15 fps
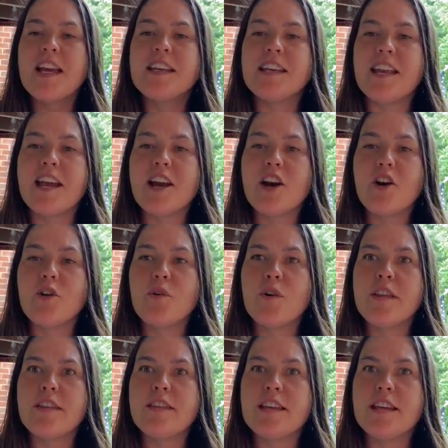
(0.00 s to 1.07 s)

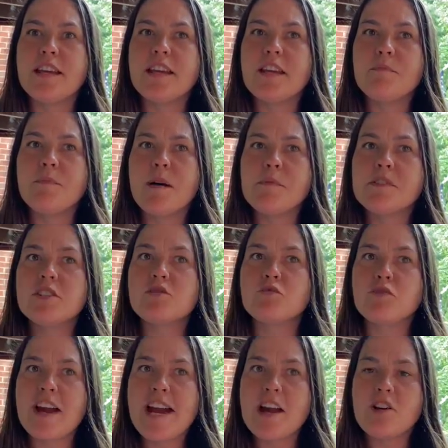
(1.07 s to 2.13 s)
Now, the bubble is
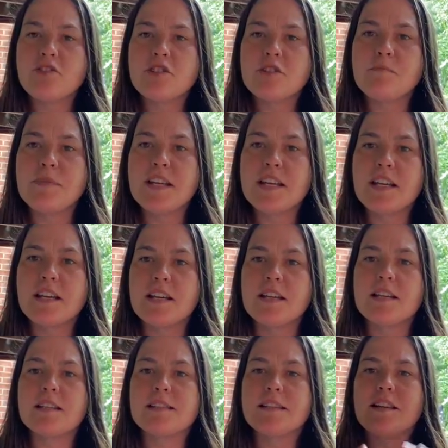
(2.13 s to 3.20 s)
round
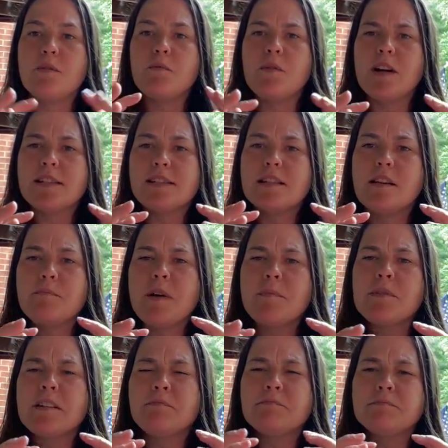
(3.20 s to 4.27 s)
because it wants the
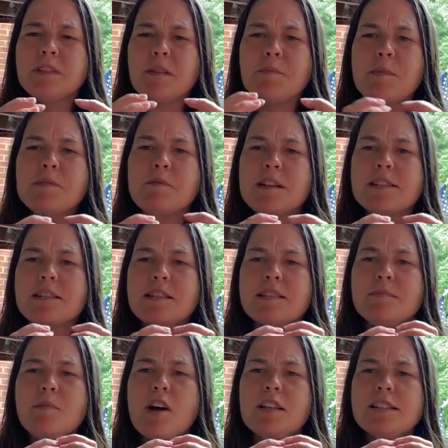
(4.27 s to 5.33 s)
bubble wants the
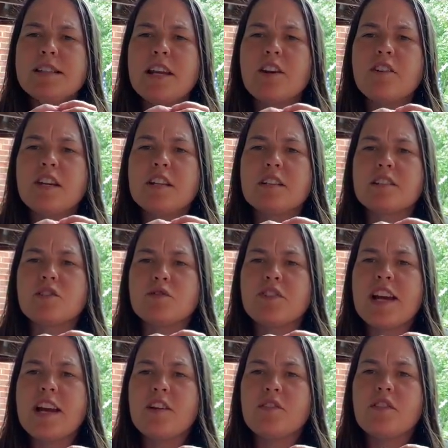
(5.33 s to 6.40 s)
smallest area to
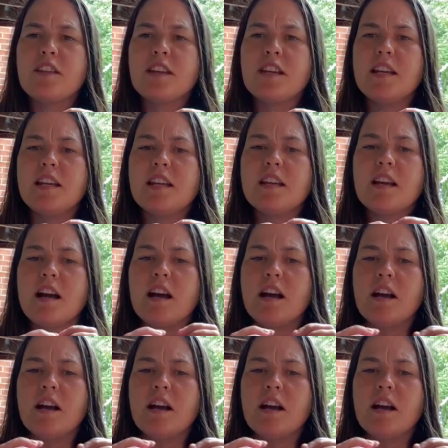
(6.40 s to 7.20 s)
surround the